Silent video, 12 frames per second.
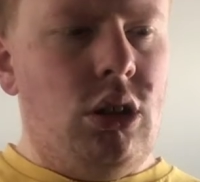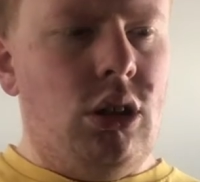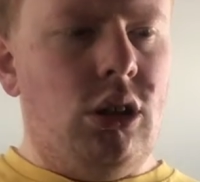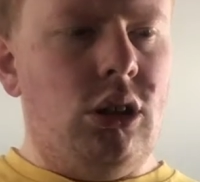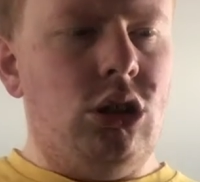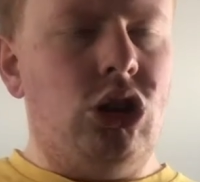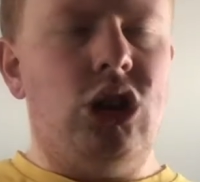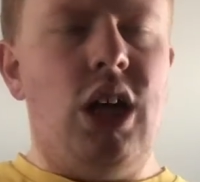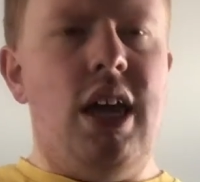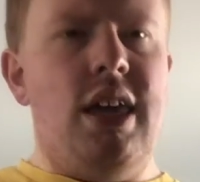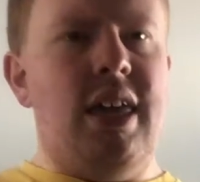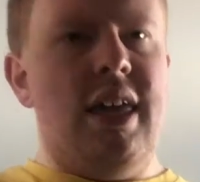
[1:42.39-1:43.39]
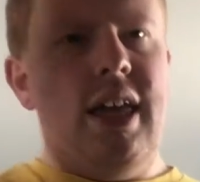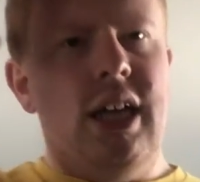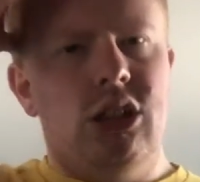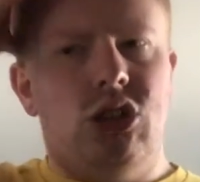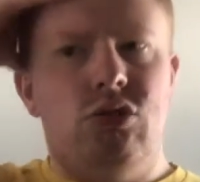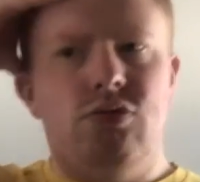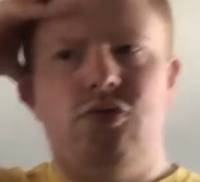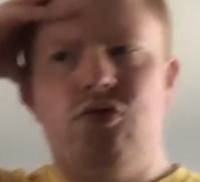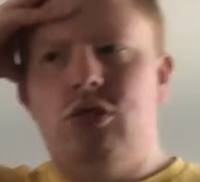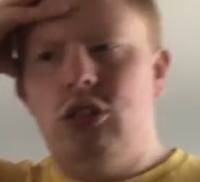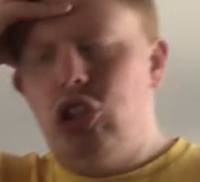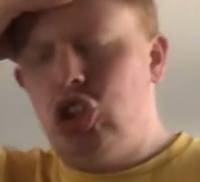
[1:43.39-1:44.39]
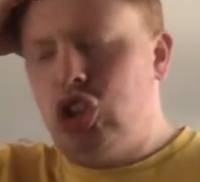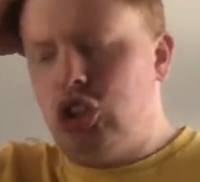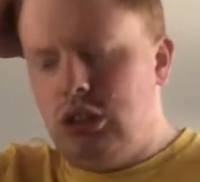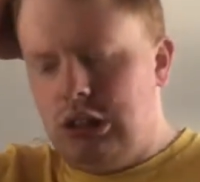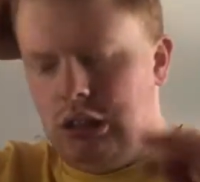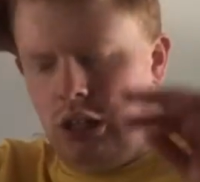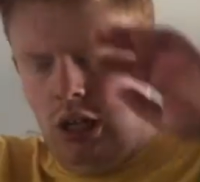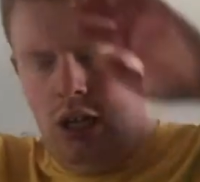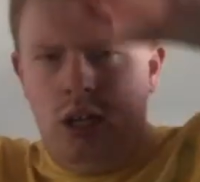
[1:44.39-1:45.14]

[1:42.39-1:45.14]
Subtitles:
Koschei is Russian,